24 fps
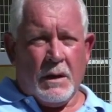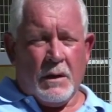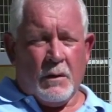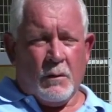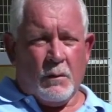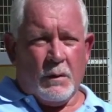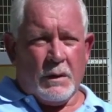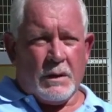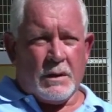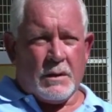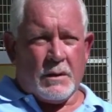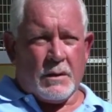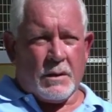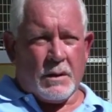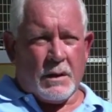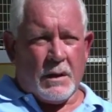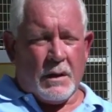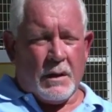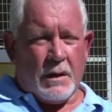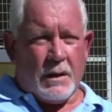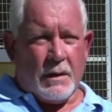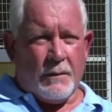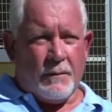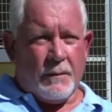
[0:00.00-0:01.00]
which
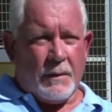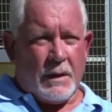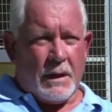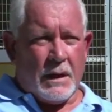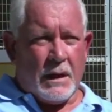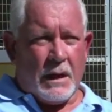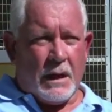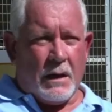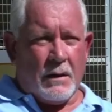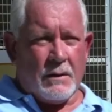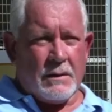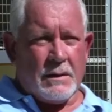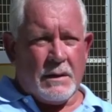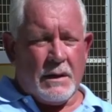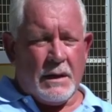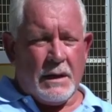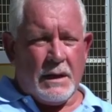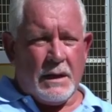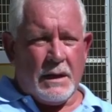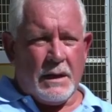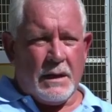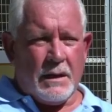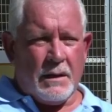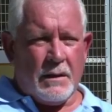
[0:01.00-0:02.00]
allows
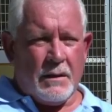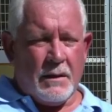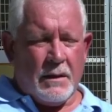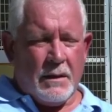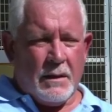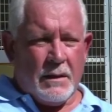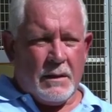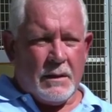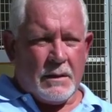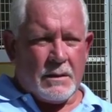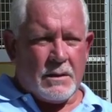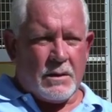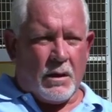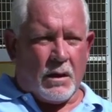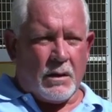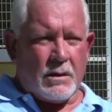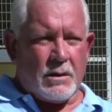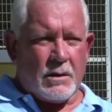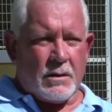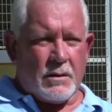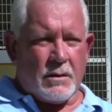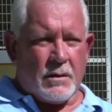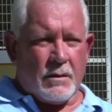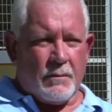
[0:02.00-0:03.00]
the
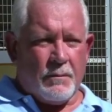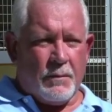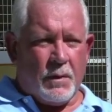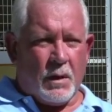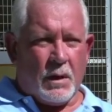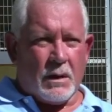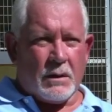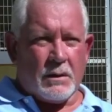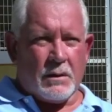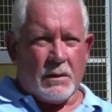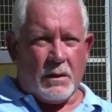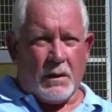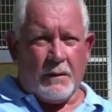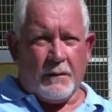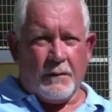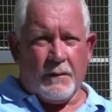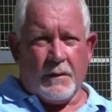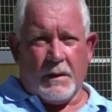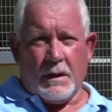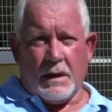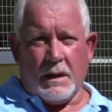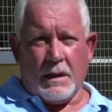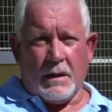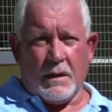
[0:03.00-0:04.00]
starch part of
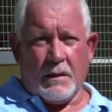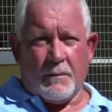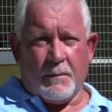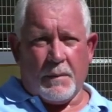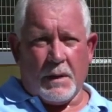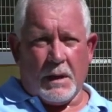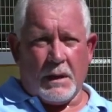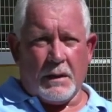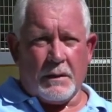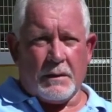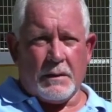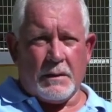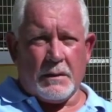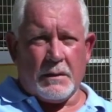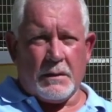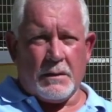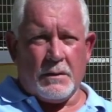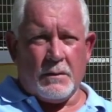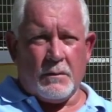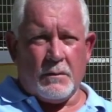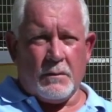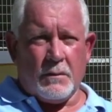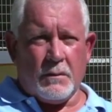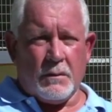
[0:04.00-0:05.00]
the pellet
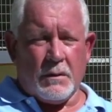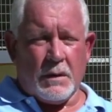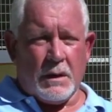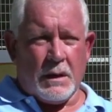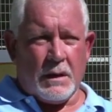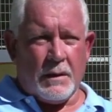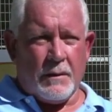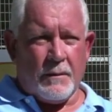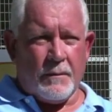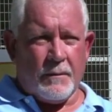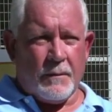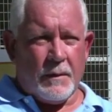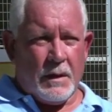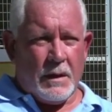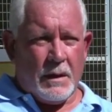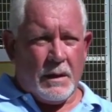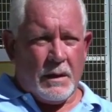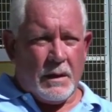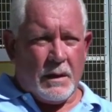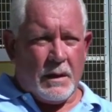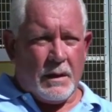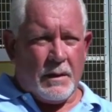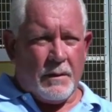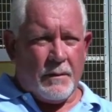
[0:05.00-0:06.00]
to
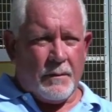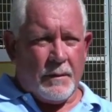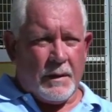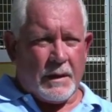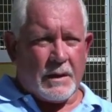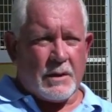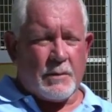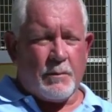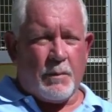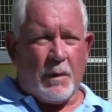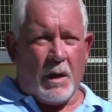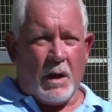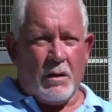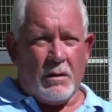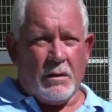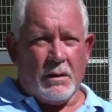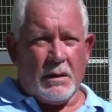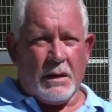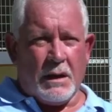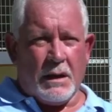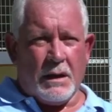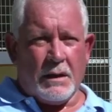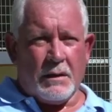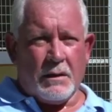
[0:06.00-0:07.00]
explode,
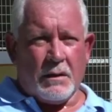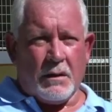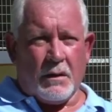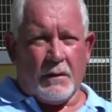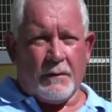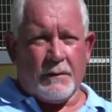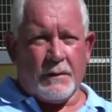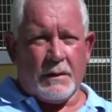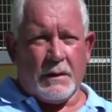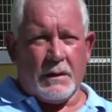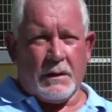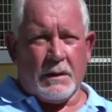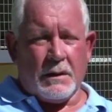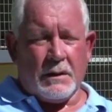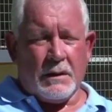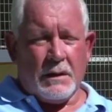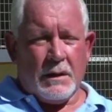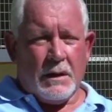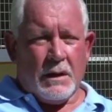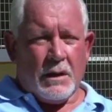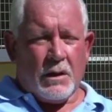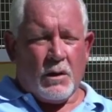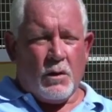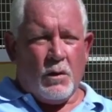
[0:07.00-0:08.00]
and after
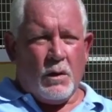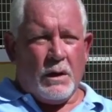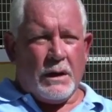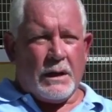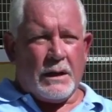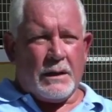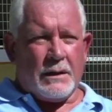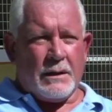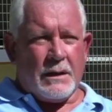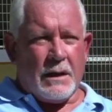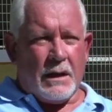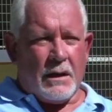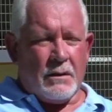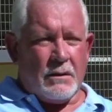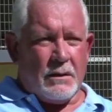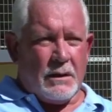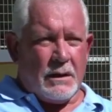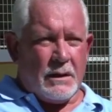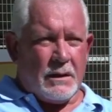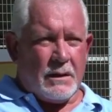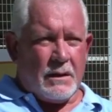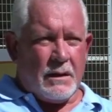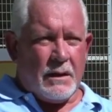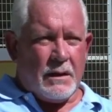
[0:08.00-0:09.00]
cooling it down,
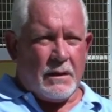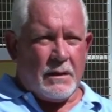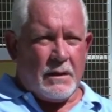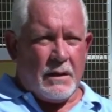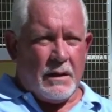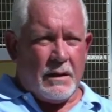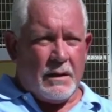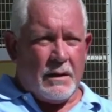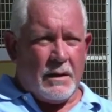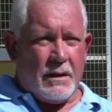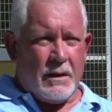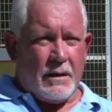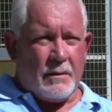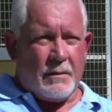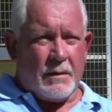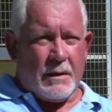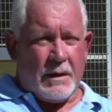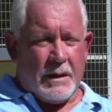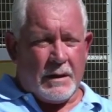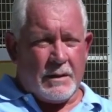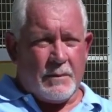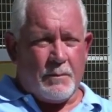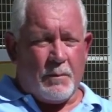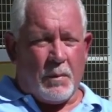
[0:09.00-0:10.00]
it
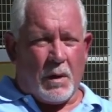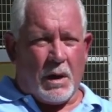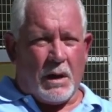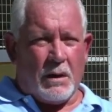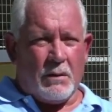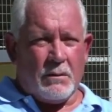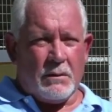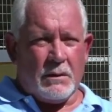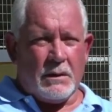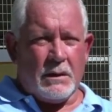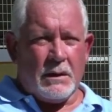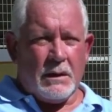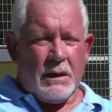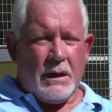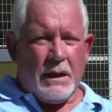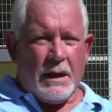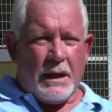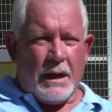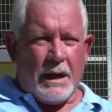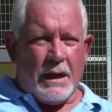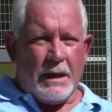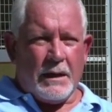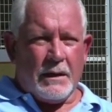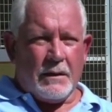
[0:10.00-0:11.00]
is bound
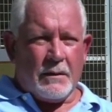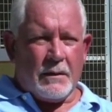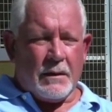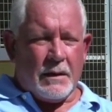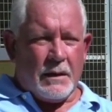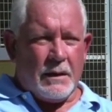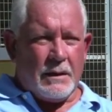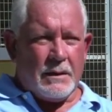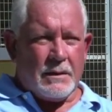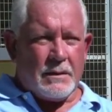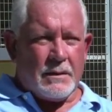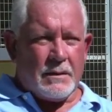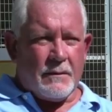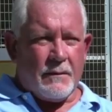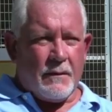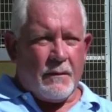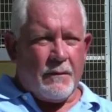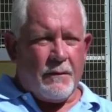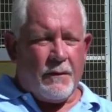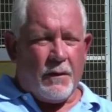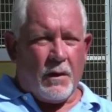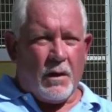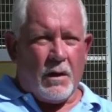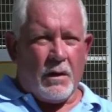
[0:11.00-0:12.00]
and is
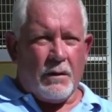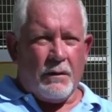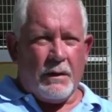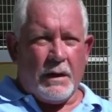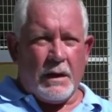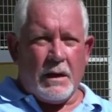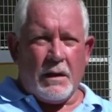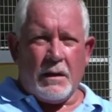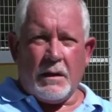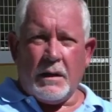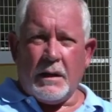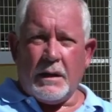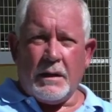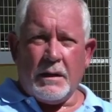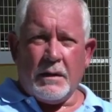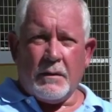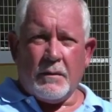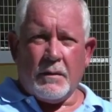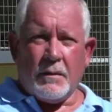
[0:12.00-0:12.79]
far readily